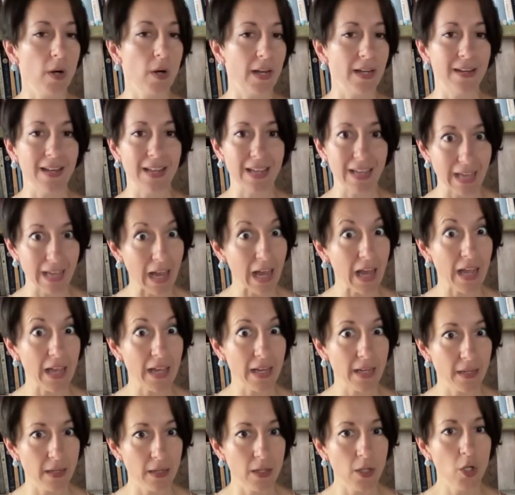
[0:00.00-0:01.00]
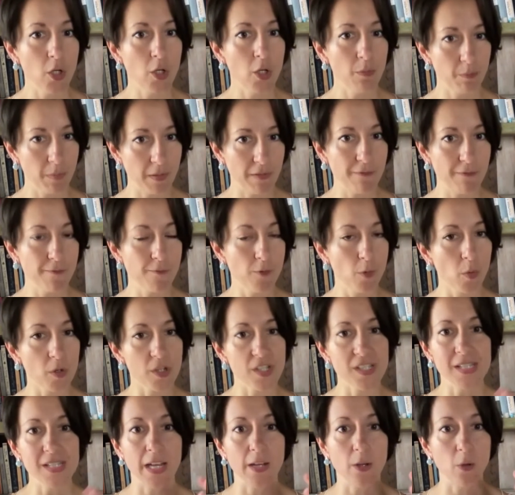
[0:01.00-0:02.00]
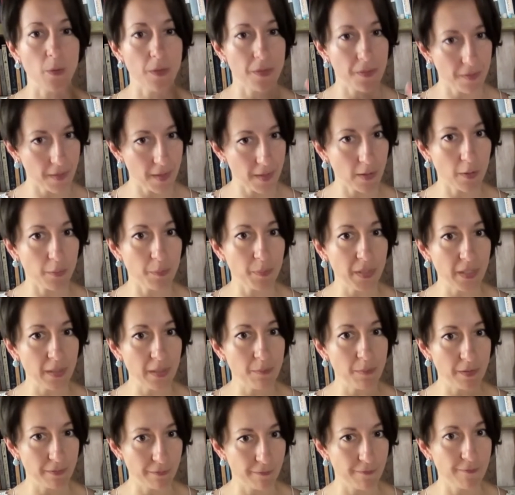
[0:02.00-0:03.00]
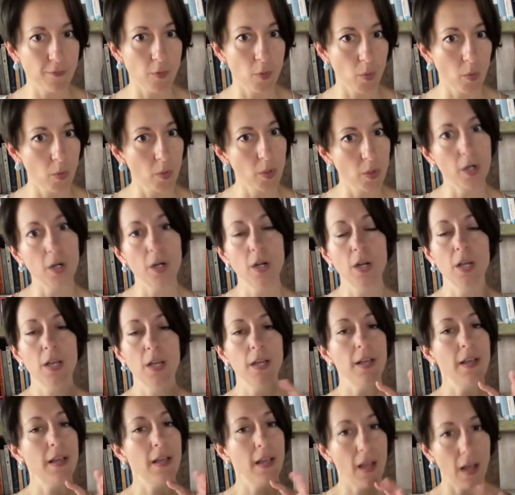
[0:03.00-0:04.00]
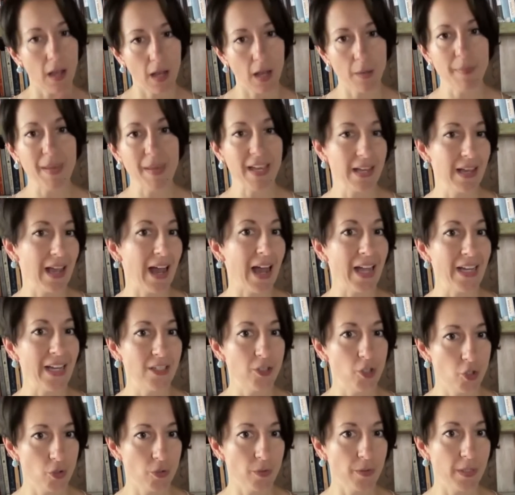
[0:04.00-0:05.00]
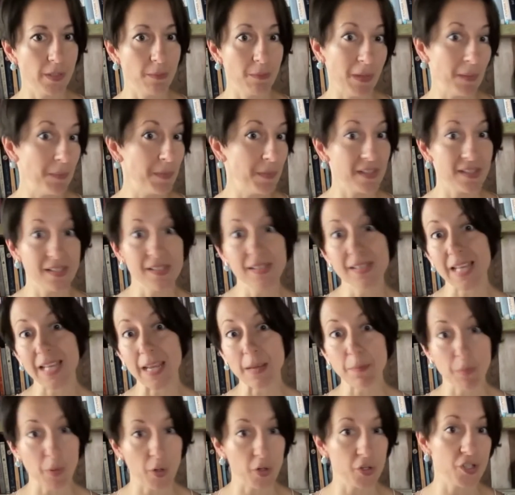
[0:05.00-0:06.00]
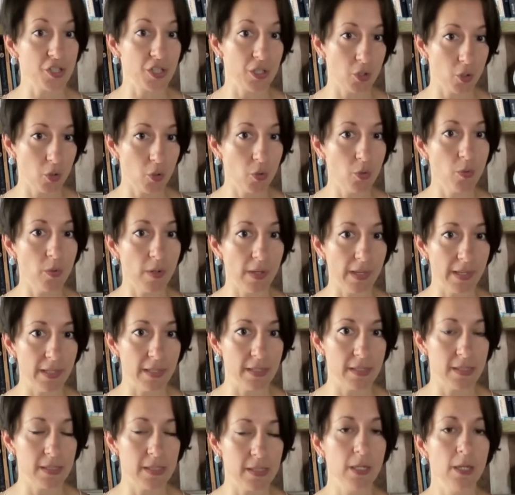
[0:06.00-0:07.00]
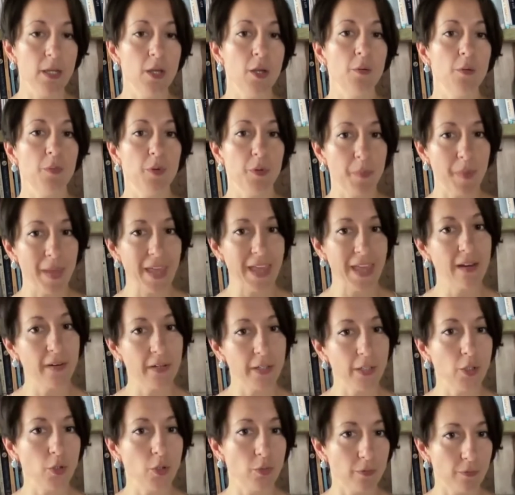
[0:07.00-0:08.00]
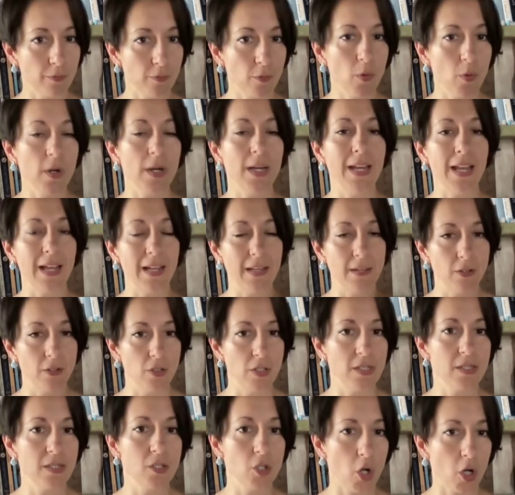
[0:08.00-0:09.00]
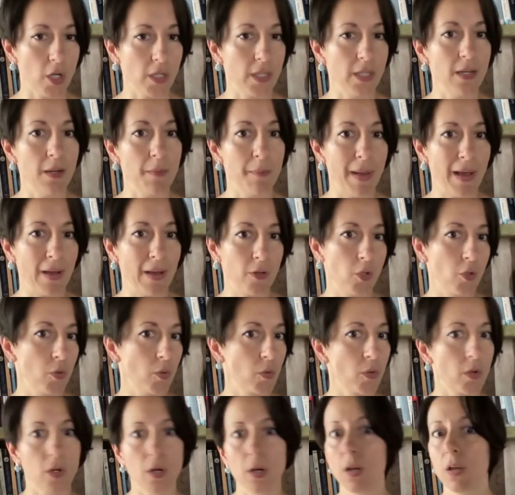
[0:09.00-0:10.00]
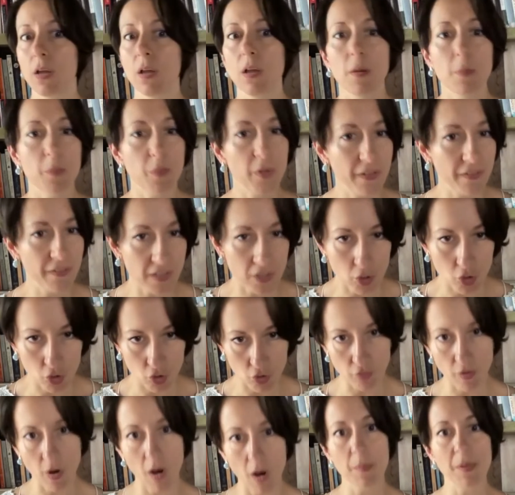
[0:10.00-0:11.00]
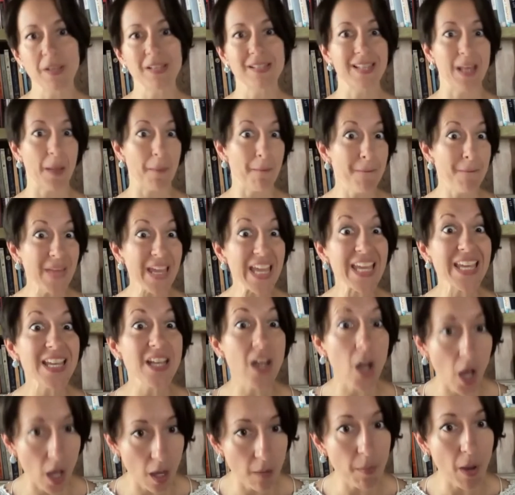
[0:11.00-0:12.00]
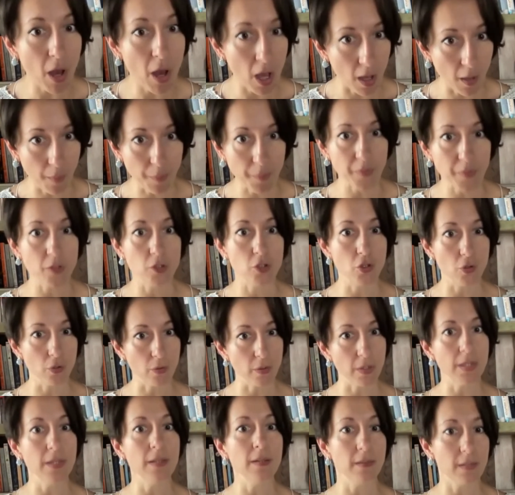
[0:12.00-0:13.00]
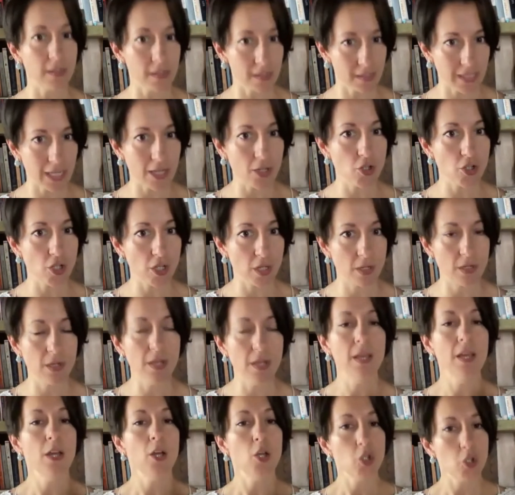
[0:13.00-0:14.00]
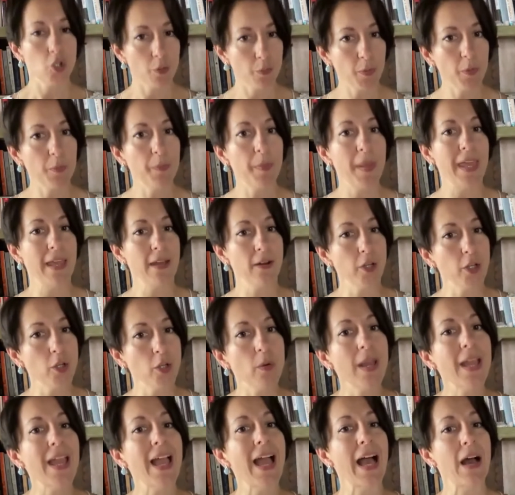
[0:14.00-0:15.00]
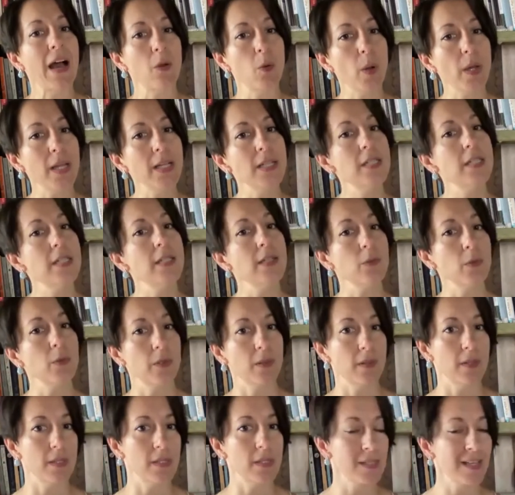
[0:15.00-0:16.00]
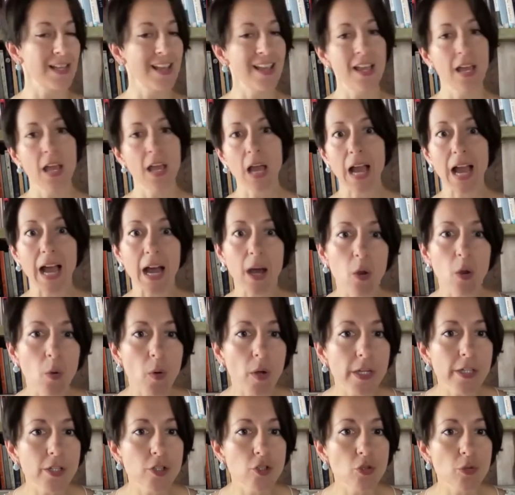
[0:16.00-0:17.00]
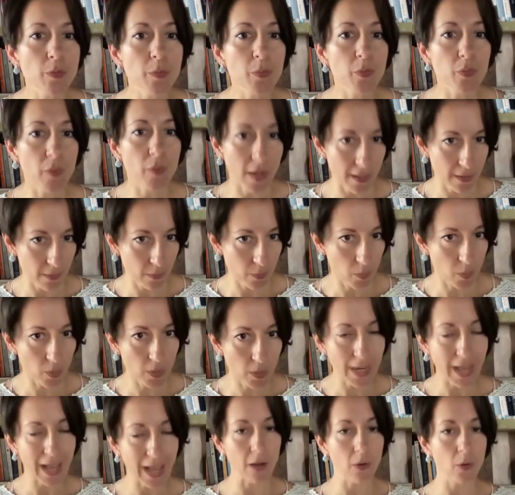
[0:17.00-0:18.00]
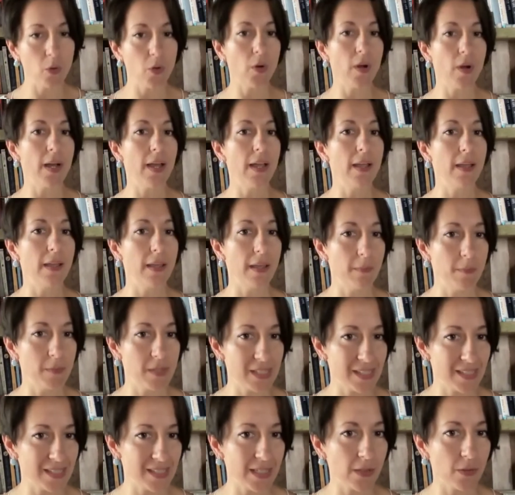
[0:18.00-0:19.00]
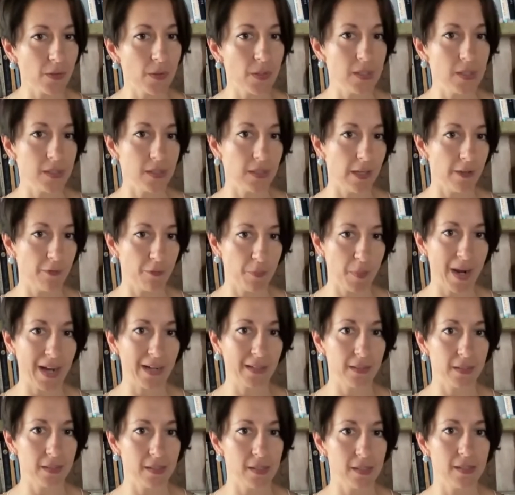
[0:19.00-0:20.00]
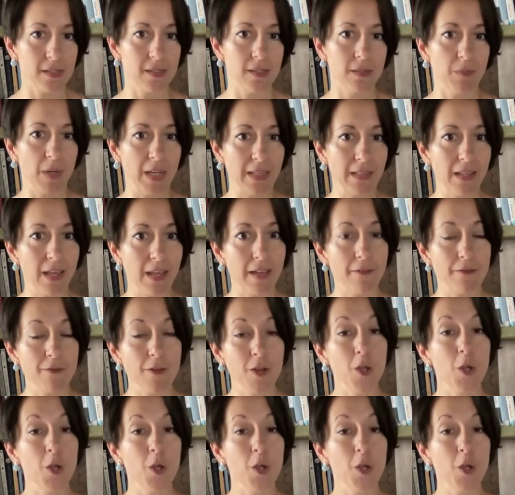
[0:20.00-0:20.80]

and a guide before psychotherapy, before a guide during, maybe the same person who is preparing you for it and is talking about your previous traumas that may come up during the session to prepare you. Hey, how do I deal with this? How do I do breath work? How do I instill these life practices in my life